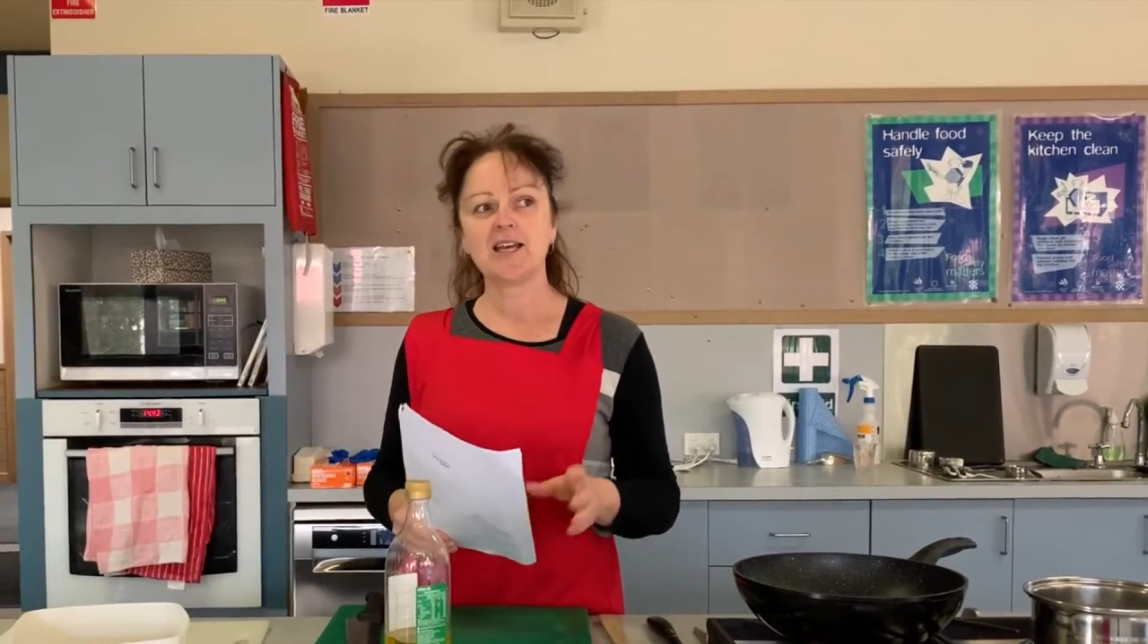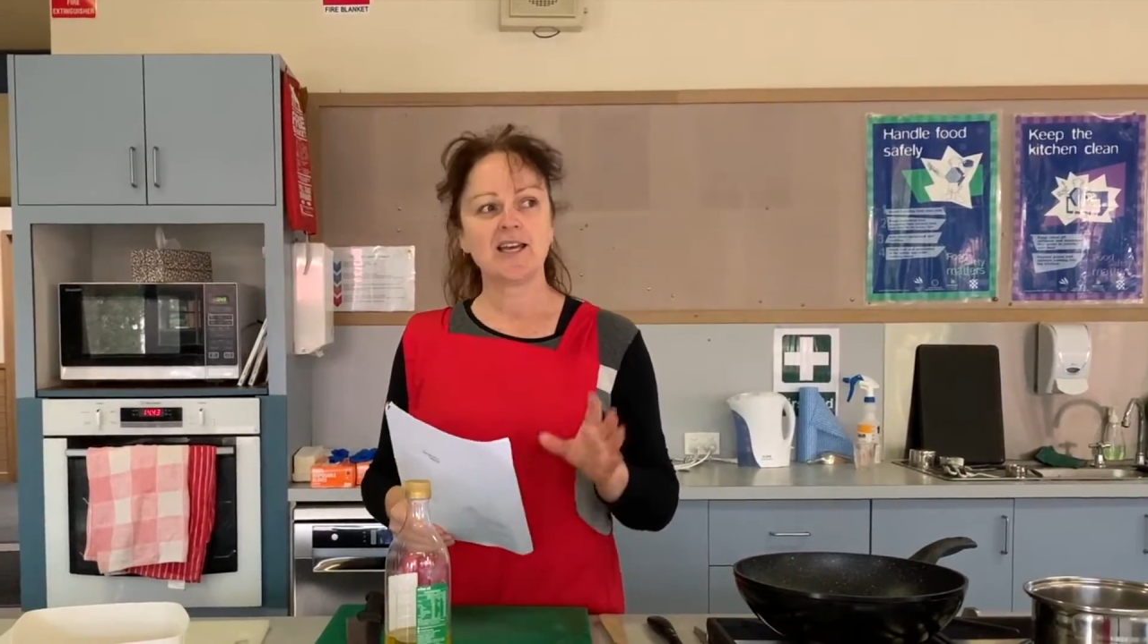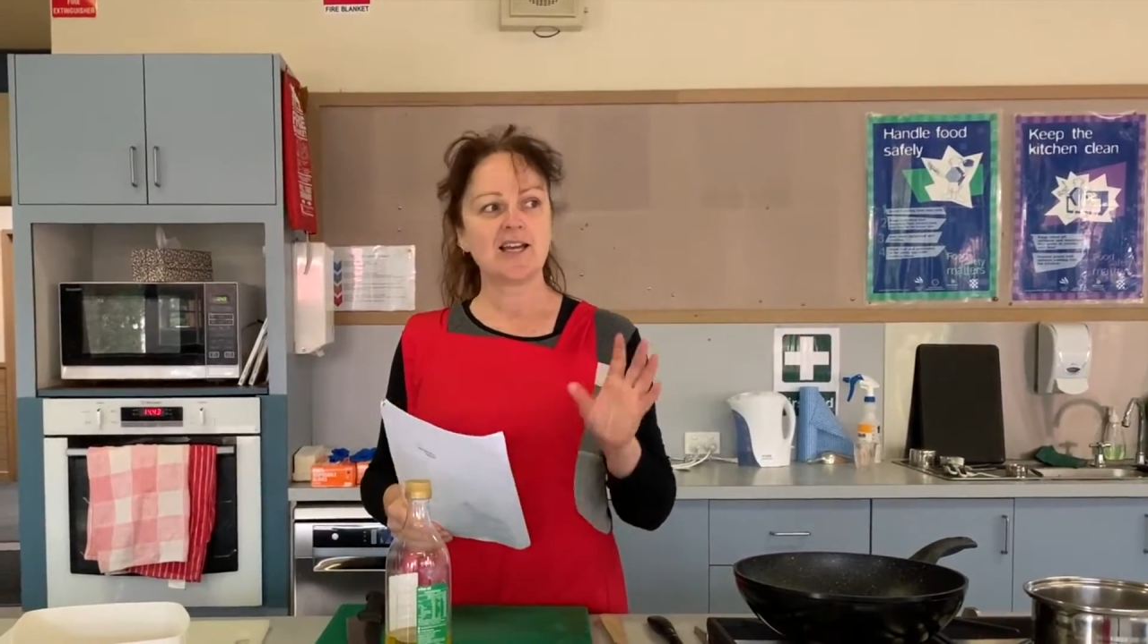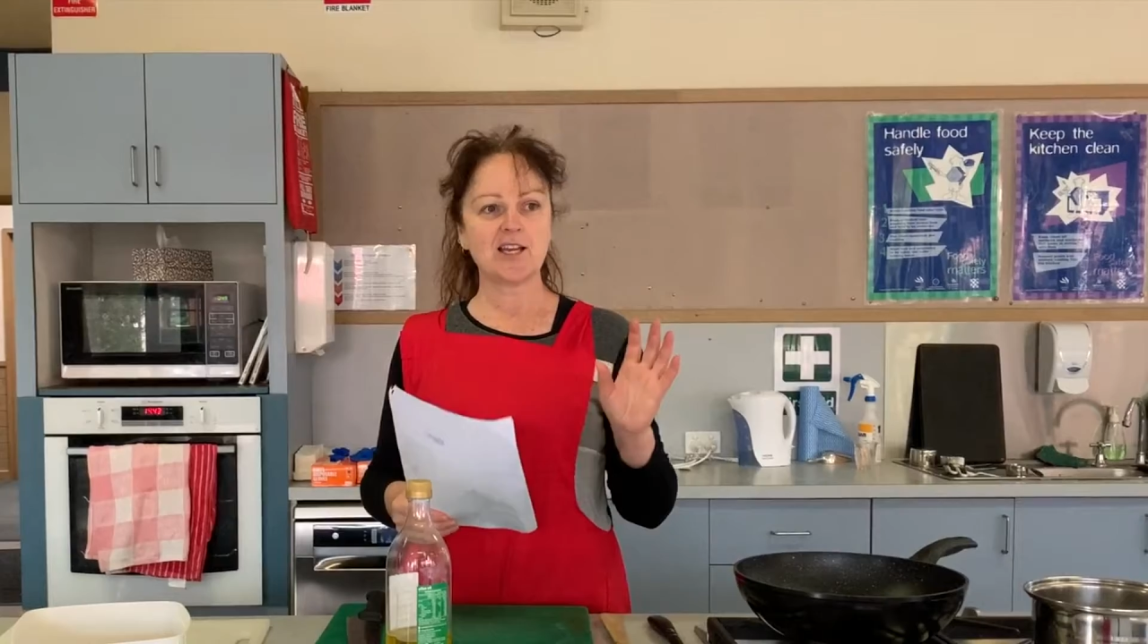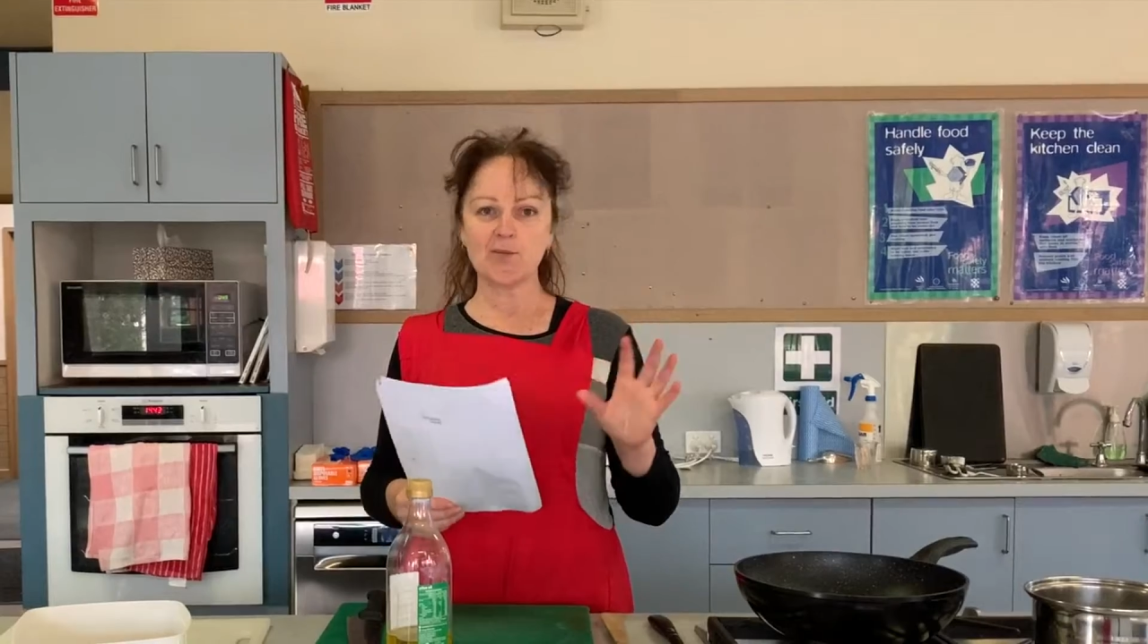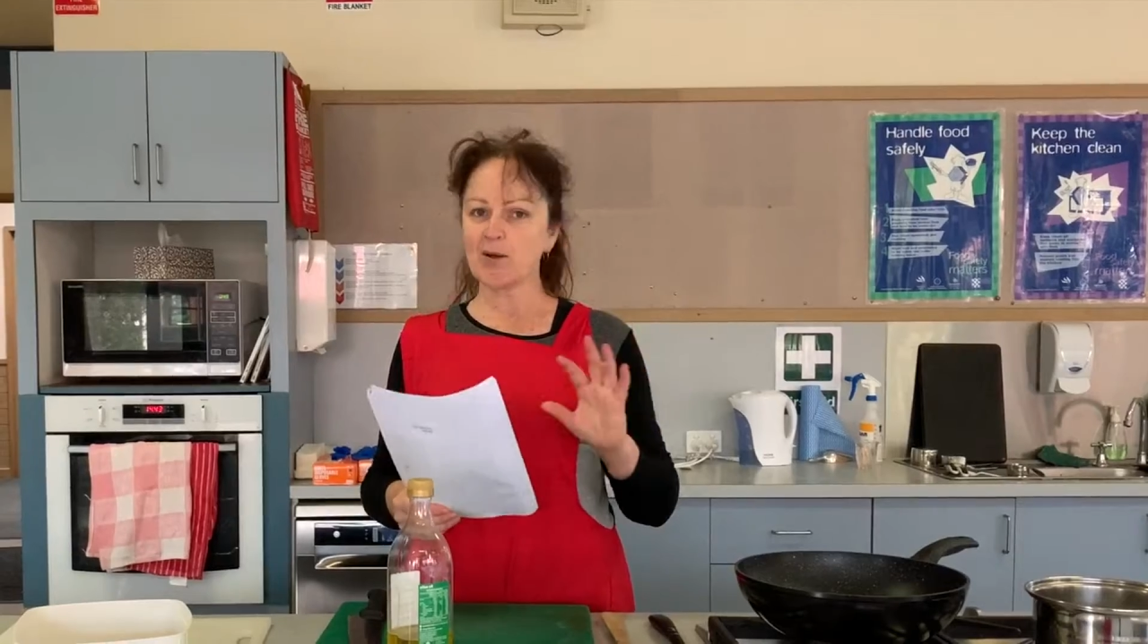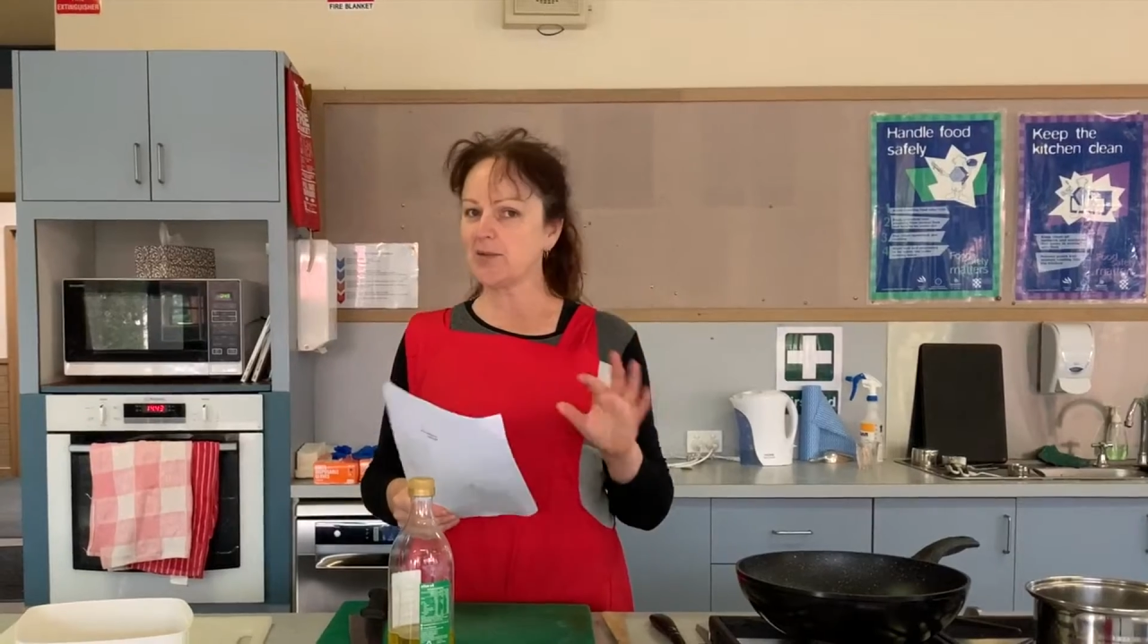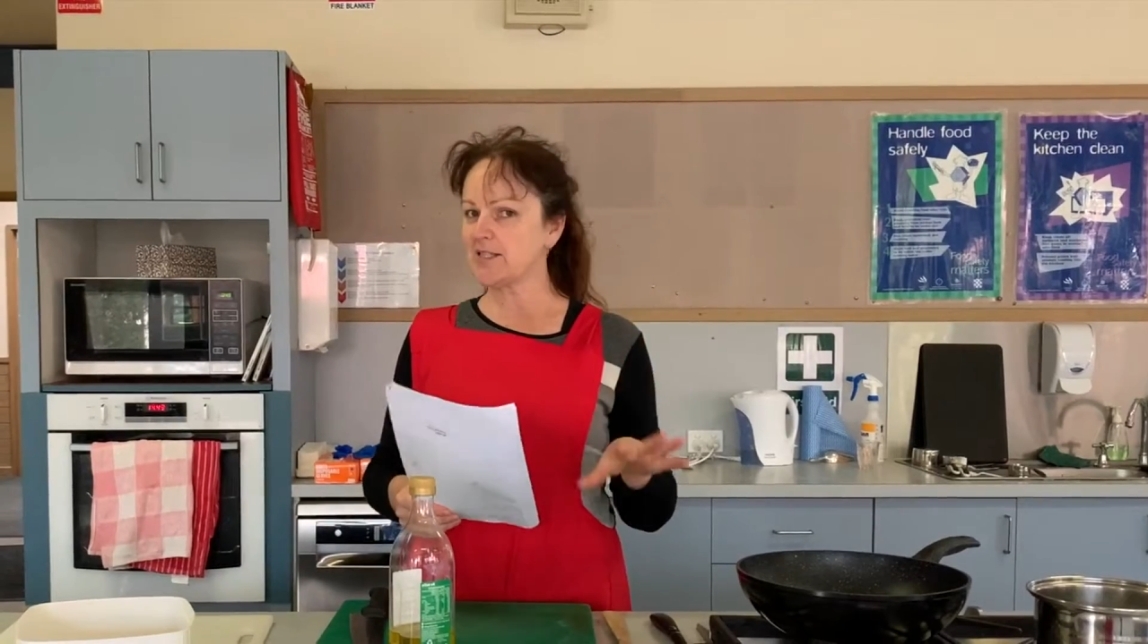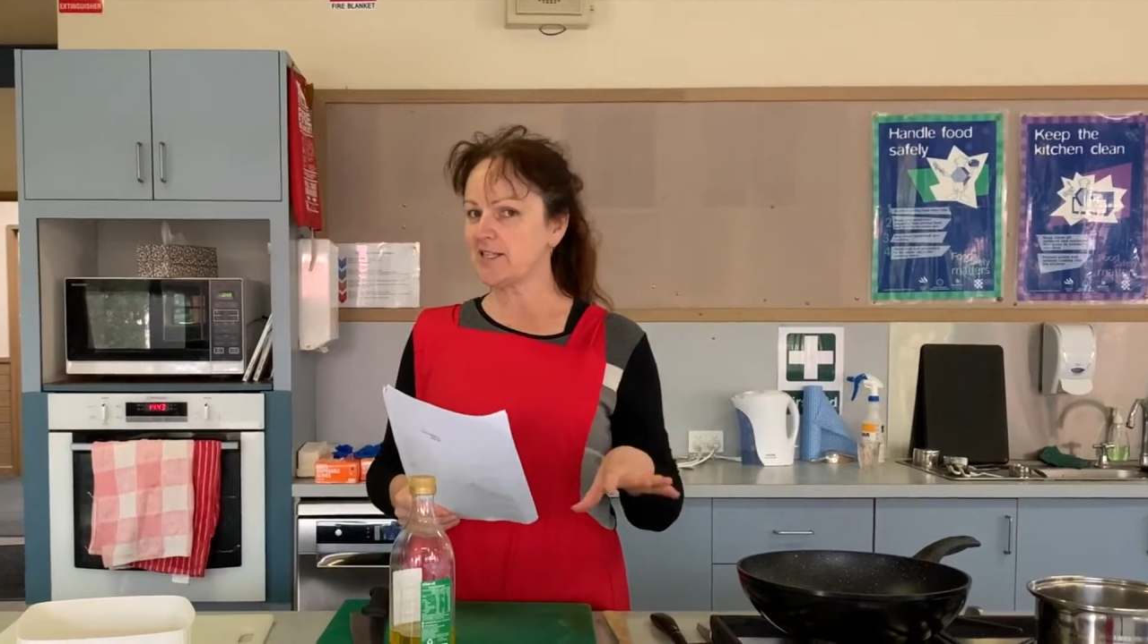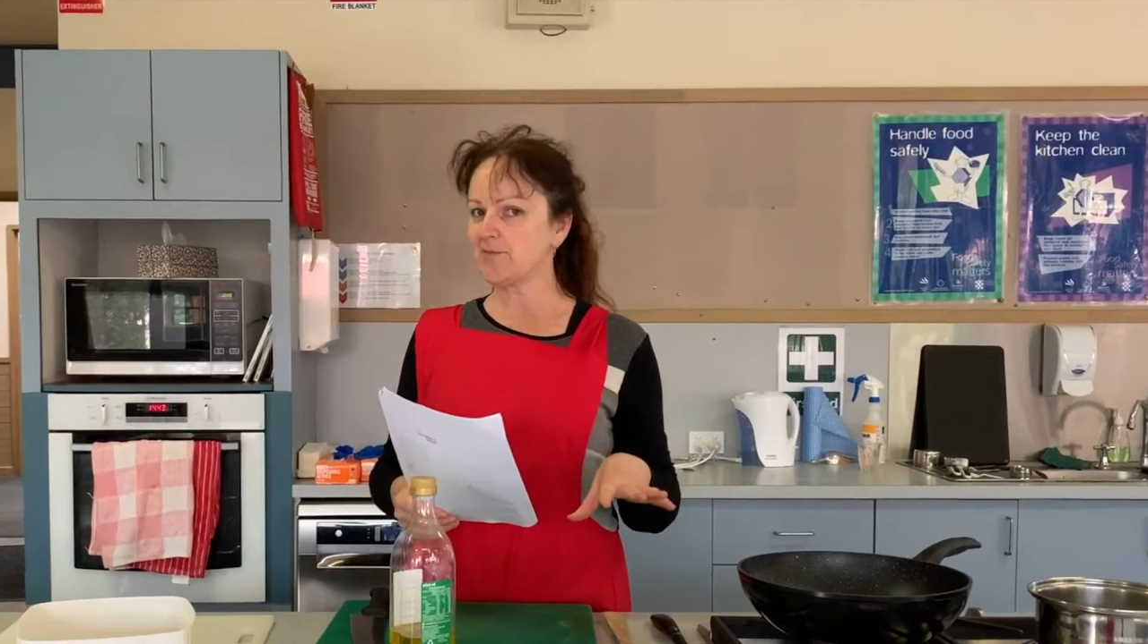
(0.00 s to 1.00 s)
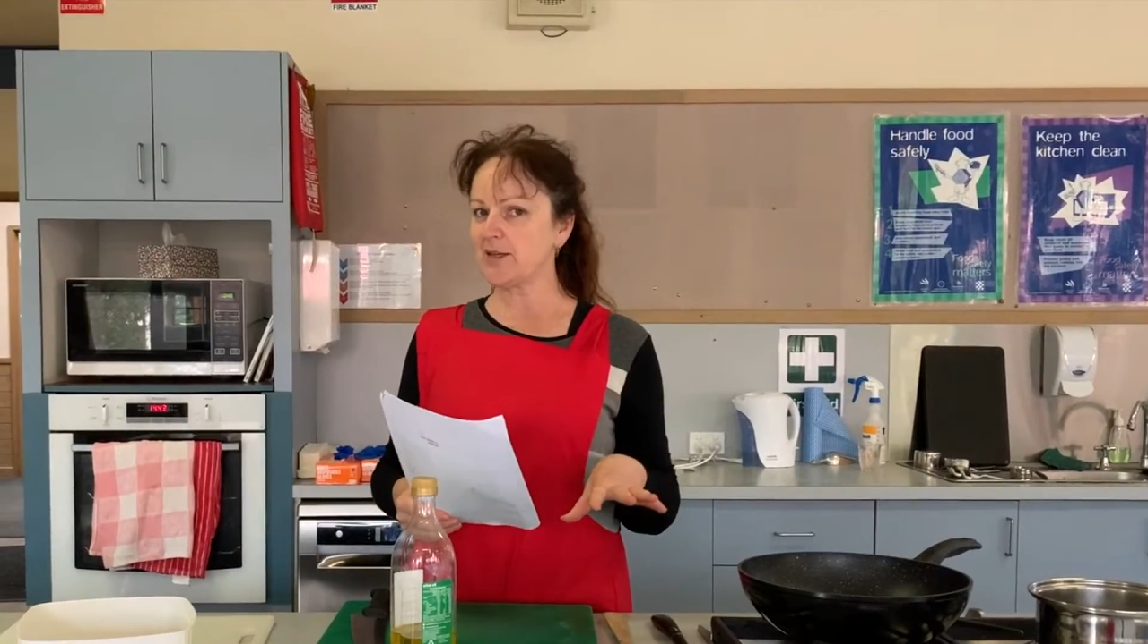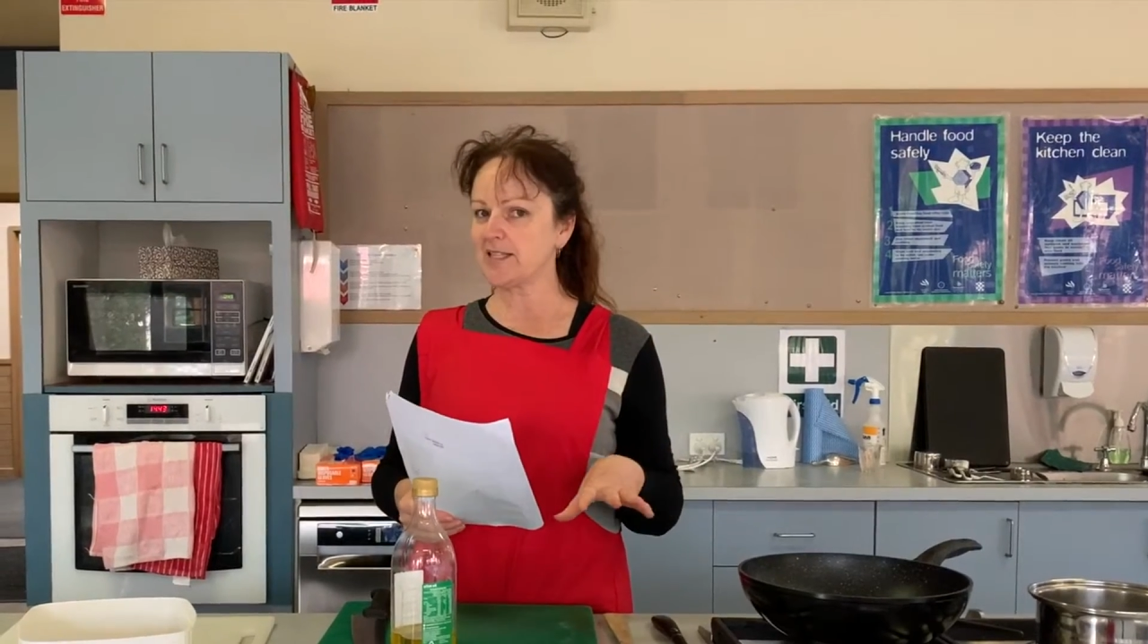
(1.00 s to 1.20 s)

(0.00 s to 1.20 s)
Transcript: Now you might be sick of me